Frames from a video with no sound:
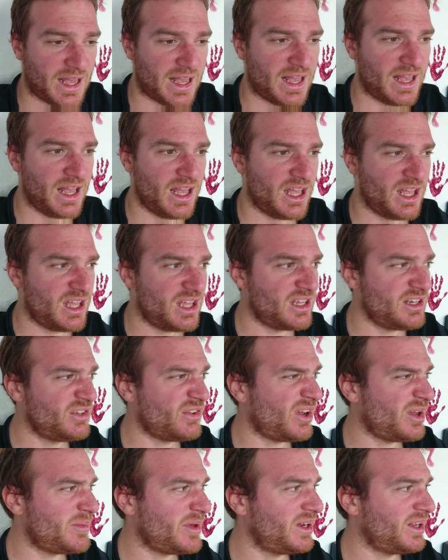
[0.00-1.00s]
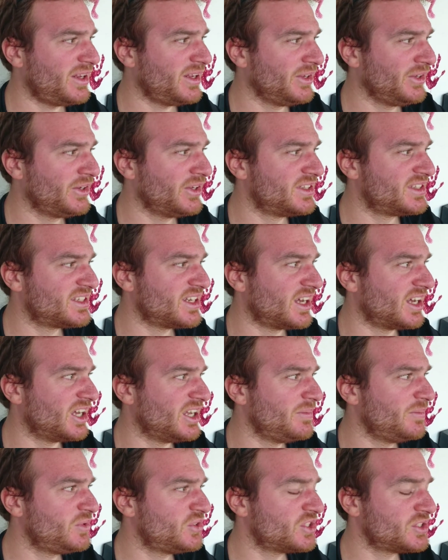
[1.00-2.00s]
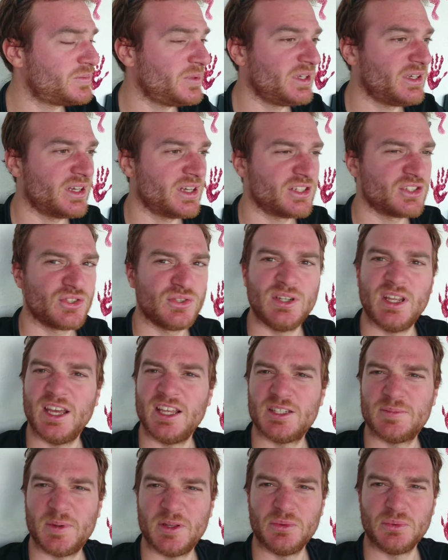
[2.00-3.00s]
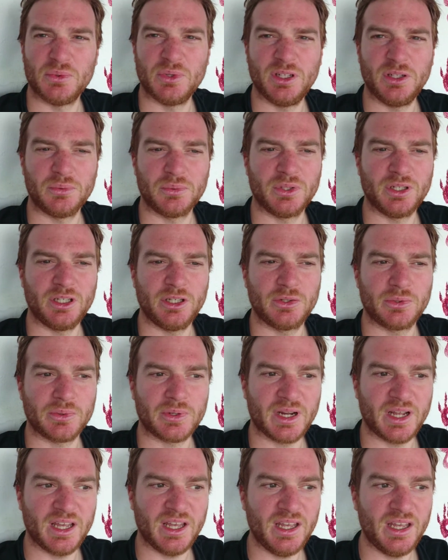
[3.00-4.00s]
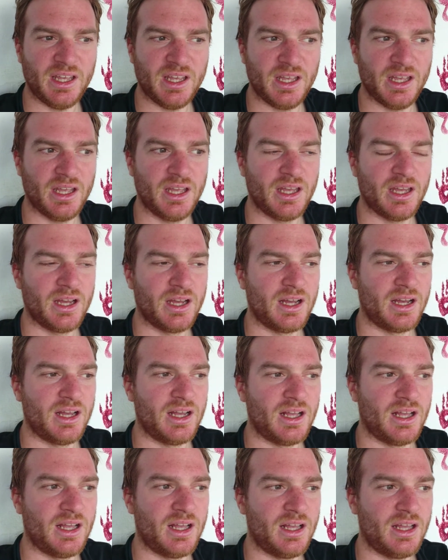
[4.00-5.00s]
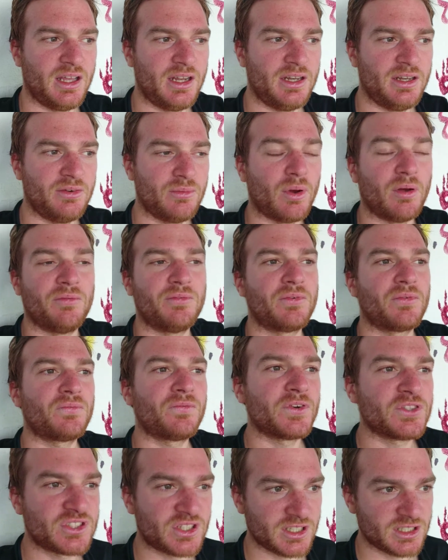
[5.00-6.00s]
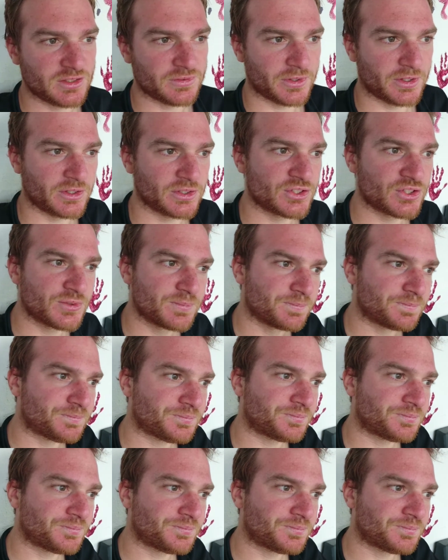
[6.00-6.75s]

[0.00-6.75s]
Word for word: And no, I made it in good time just because today it's been really, really gray. And well, first things first.